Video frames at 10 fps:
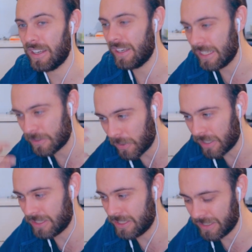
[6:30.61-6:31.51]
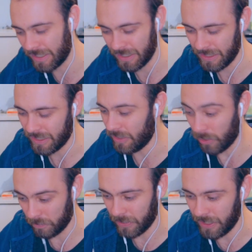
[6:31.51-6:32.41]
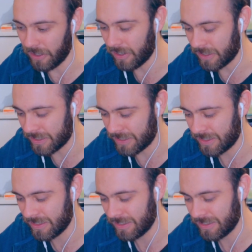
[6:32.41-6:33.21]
And that's why she's not being honest.